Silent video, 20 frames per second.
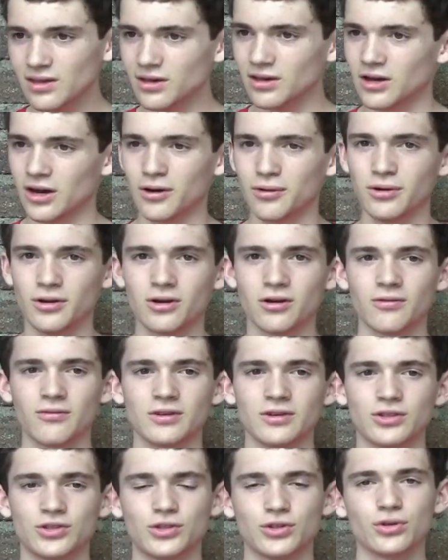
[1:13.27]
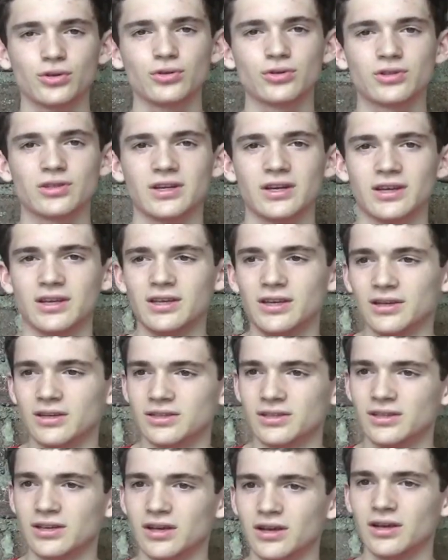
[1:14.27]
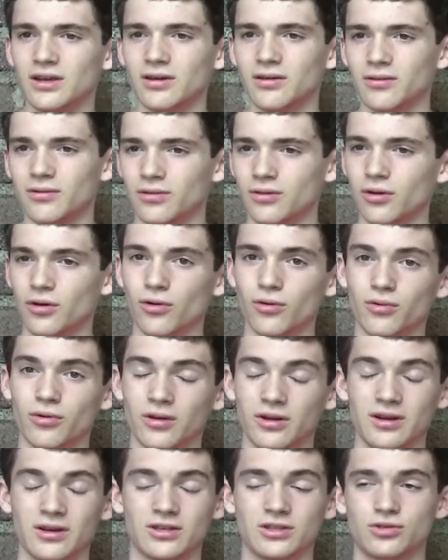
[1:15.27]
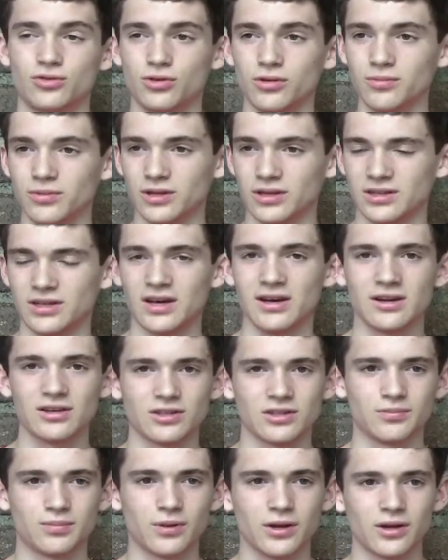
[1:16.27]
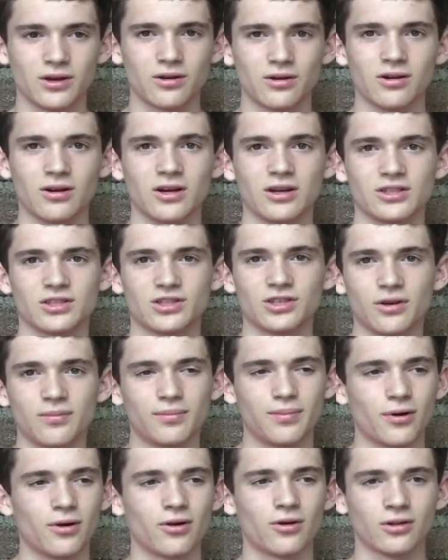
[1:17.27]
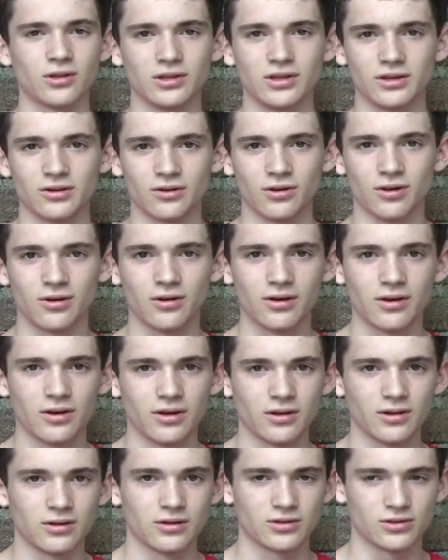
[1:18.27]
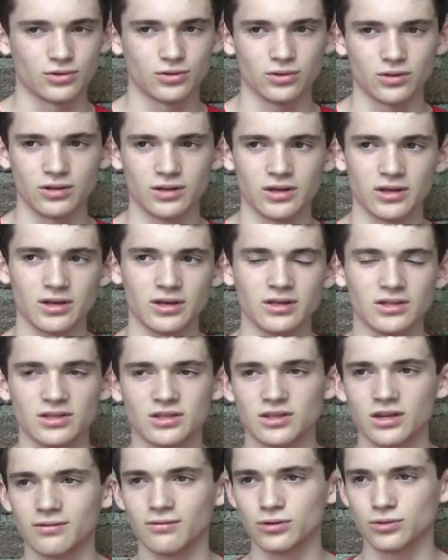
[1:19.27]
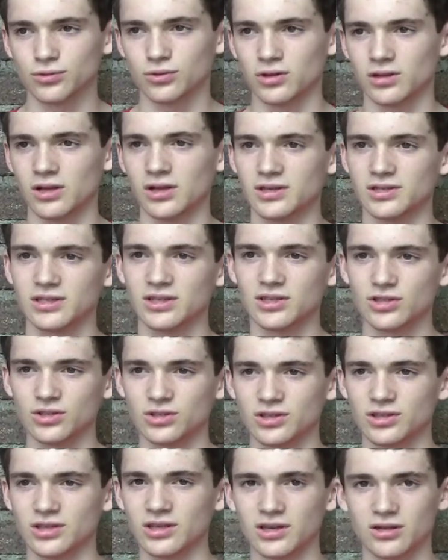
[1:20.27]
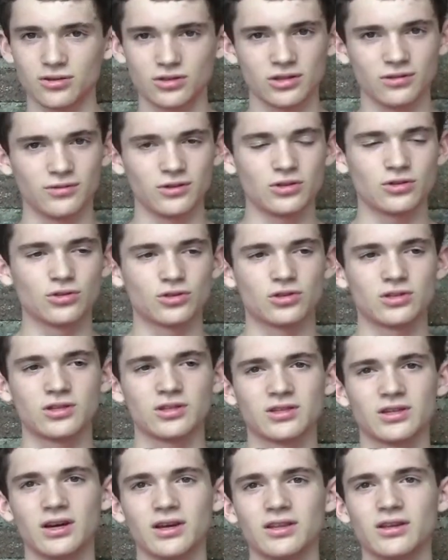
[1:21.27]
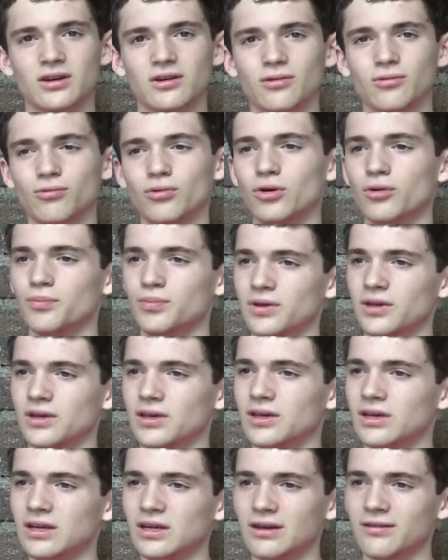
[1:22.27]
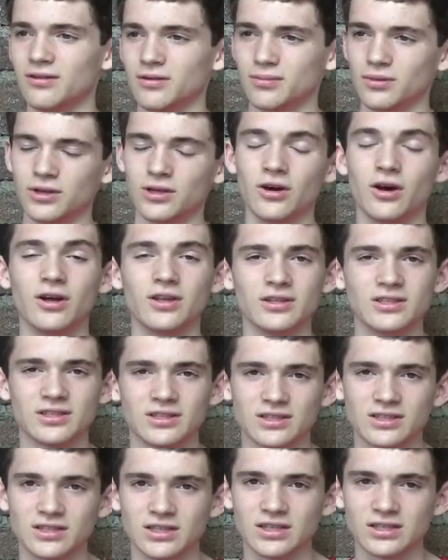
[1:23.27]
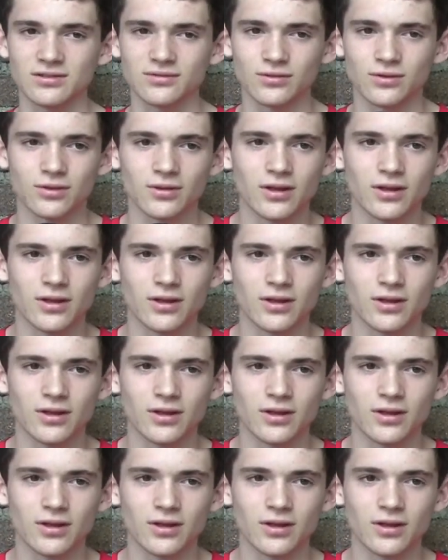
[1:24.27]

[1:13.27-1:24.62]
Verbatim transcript: Kyrie Irving shows that he is, though an extremely talented player, a subpar leader. Certainly, his endeavors with the Los Angeles Lakers, if he chooses to sign there, will be inevitably unsuccessful.